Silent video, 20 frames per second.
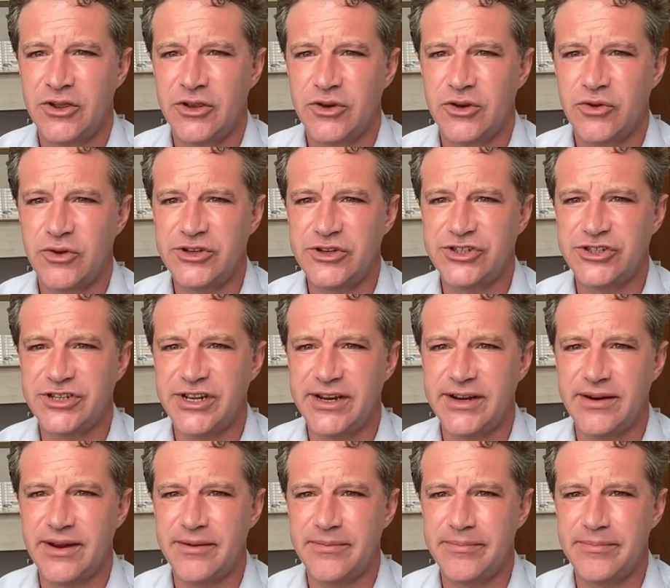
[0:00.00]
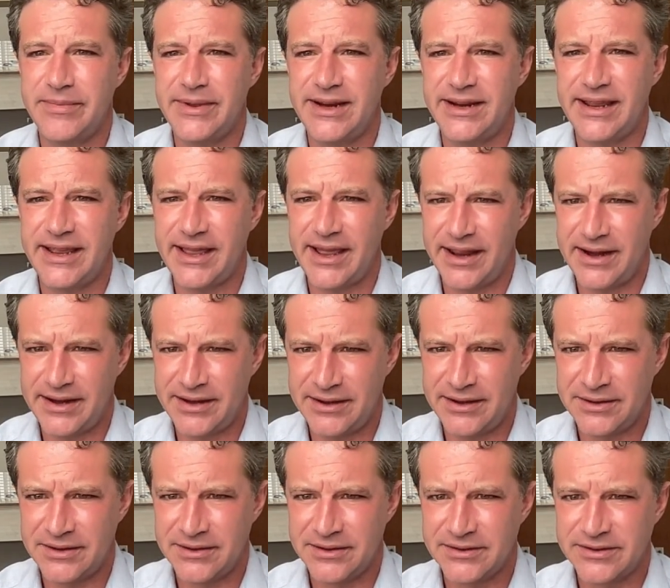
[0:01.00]
Christian Milian
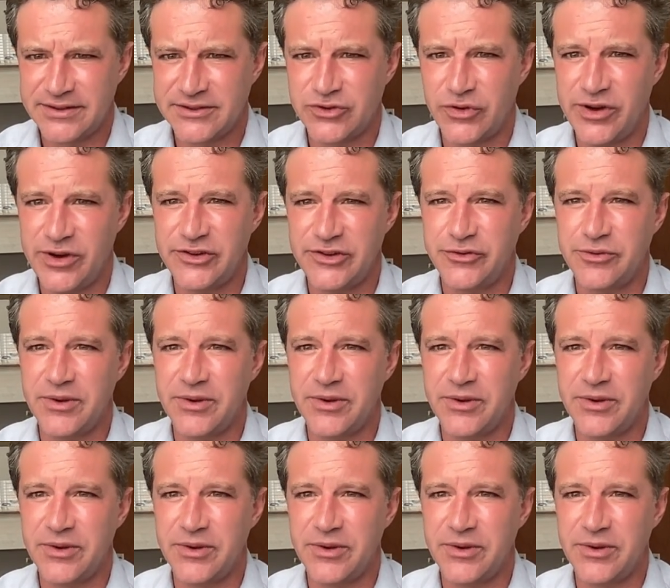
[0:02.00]
says, greetings from